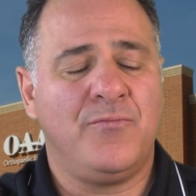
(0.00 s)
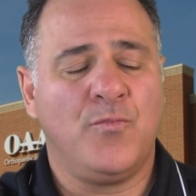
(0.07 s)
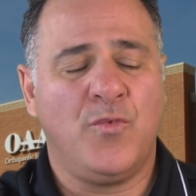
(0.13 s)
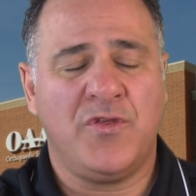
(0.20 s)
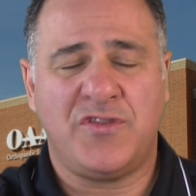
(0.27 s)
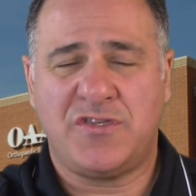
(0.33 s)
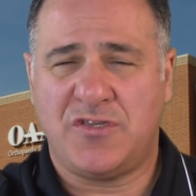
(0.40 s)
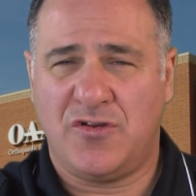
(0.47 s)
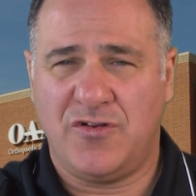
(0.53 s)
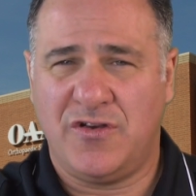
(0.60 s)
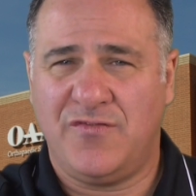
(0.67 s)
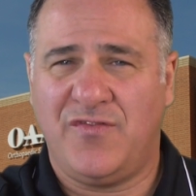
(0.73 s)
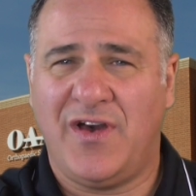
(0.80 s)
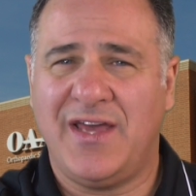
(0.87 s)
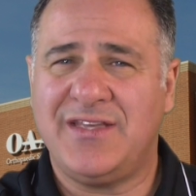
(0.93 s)
with certain
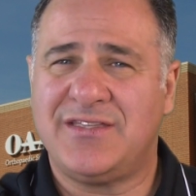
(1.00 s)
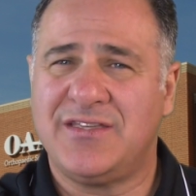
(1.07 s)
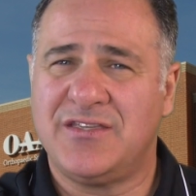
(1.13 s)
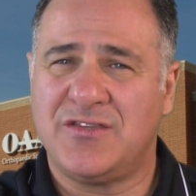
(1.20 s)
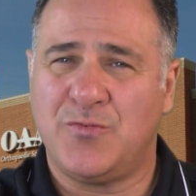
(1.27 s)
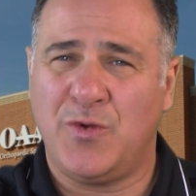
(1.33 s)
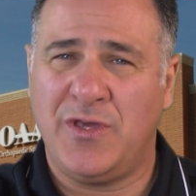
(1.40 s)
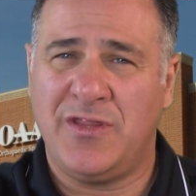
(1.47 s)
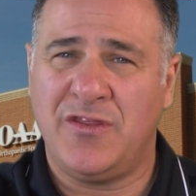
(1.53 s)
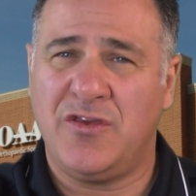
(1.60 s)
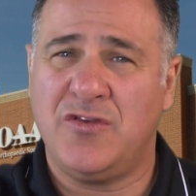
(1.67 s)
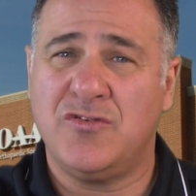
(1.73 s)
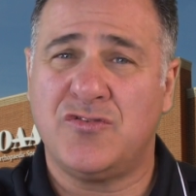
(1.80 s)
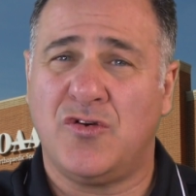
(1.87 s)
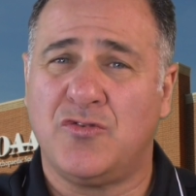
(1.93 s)
devices. We either
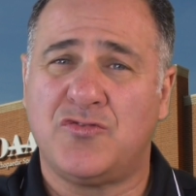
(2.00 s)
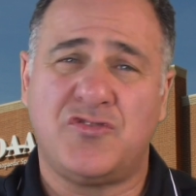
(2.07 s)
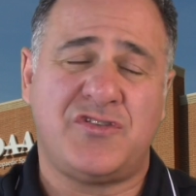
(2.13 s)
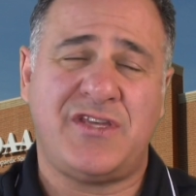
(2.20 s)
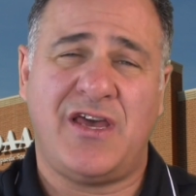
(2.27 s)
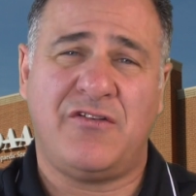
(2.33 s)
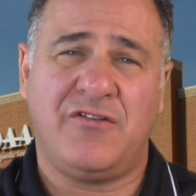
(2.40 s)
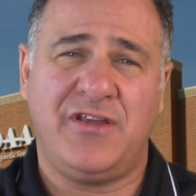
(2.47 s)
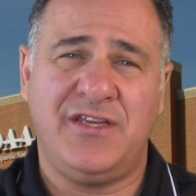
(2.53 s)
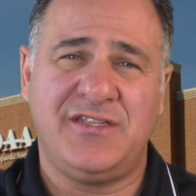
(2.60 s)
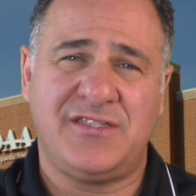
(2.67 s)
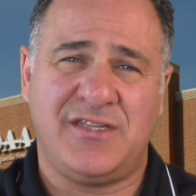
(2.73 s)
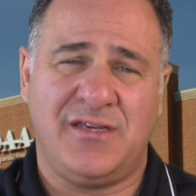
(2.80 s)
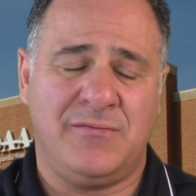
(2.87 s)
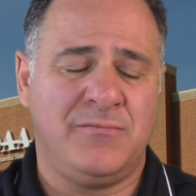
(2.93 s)
use ultrasound or
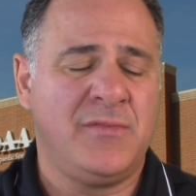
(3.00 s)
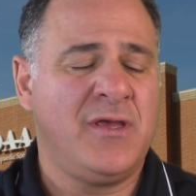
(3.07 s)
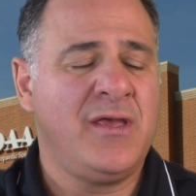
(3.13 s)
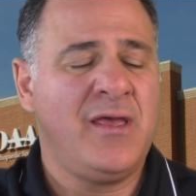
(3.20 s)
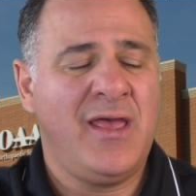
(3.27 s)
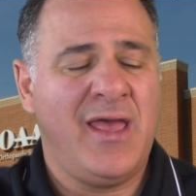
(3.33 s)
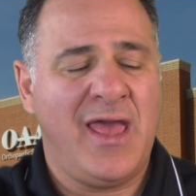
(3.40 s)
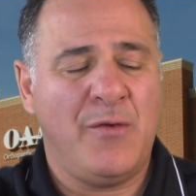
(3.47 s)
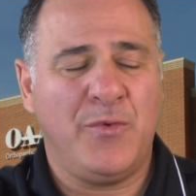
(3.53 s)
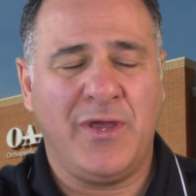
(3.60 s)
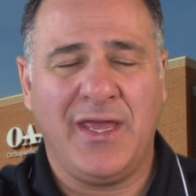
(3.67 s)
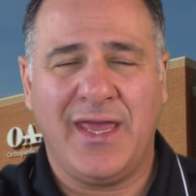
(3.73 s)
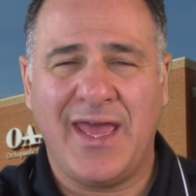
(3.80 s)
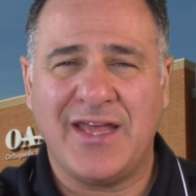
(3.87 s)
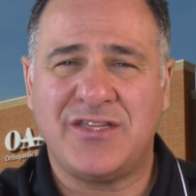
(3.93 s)
e-stim, and we
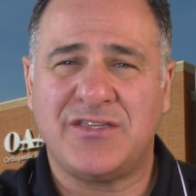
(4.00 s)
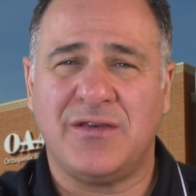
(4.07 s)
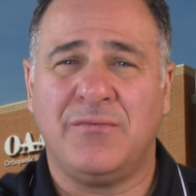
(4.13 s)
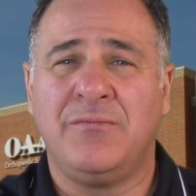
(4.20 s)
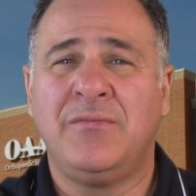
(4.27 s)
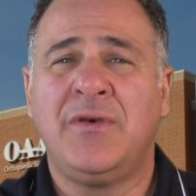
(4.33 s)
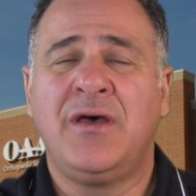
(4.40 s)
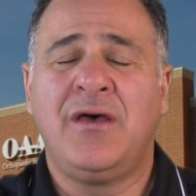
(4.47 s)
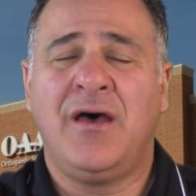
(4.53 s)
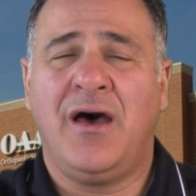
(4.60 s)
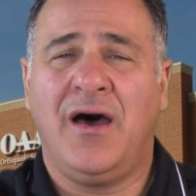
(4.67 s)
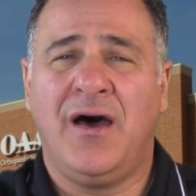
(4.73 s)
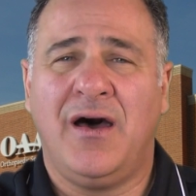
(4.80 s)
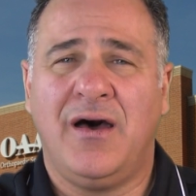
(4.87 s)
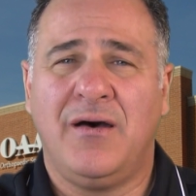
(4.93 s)
can get some
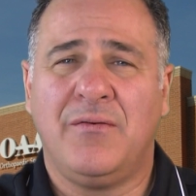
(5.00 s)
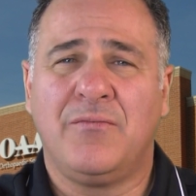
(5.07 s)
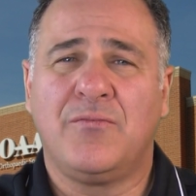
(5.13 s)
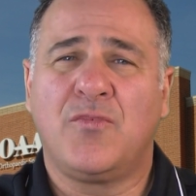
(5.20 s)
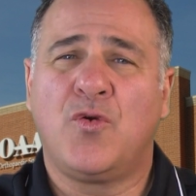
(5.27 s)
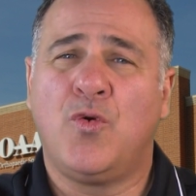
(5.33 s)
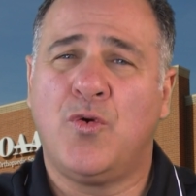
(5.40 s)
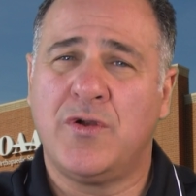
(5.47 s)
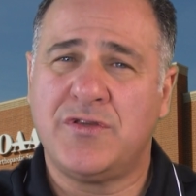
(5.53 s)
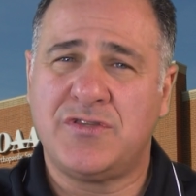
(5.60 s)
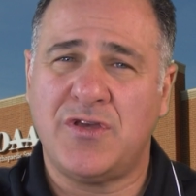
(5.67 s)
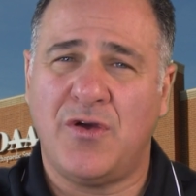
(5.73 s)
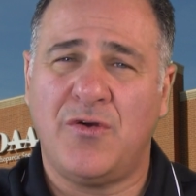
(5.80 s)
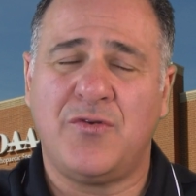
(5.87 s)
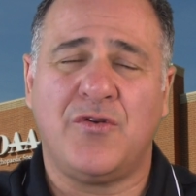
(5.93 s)

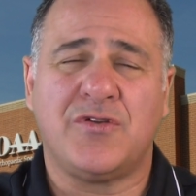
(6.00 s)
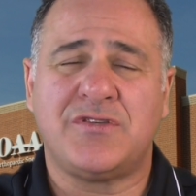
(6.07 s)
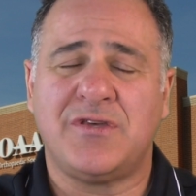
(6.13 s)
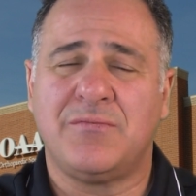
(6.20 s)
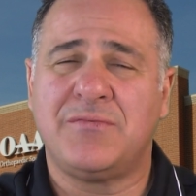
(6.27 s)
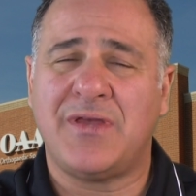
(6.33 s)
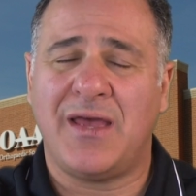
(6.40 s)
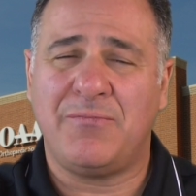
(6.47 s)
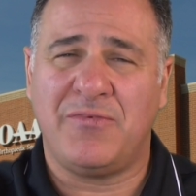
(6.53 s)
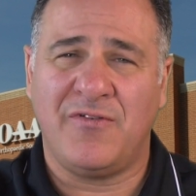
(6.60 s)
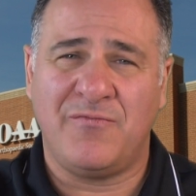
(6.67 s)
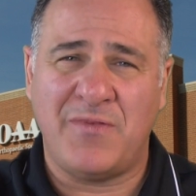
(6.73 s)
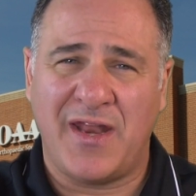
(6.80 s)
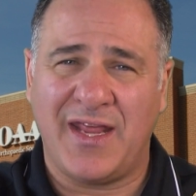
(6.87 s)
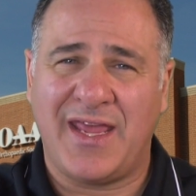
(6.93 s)
cortisone or some type
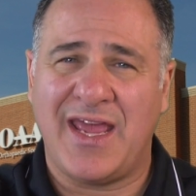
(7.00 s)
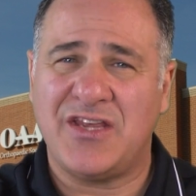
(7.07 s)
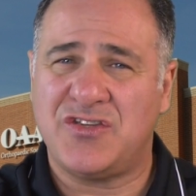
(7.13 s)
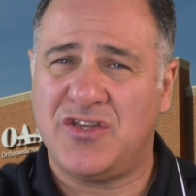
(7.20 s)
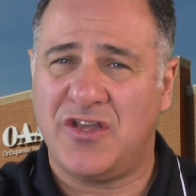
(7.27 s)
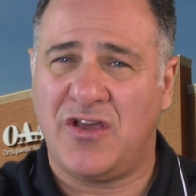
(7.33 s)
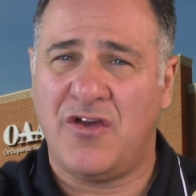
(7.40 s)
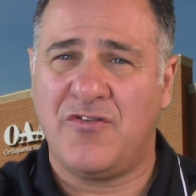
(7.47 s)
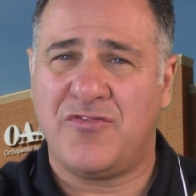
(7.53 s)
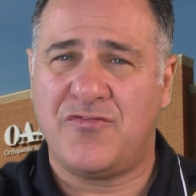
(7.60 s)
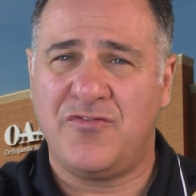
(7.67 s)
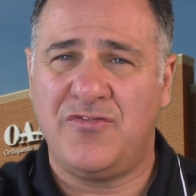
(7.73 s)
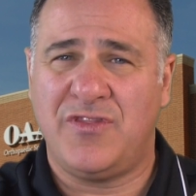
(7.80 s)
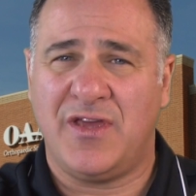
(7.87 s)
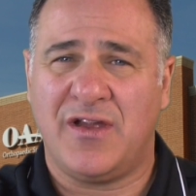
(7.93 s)
of medication to go
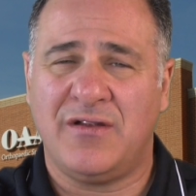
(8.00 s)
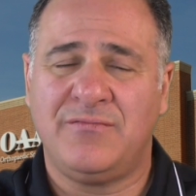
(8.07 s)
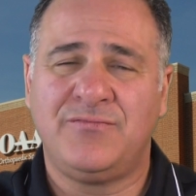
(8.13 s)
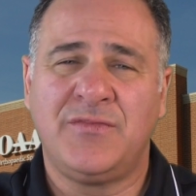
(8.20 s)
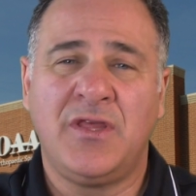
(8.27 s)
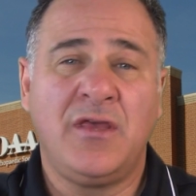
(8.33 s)
through there.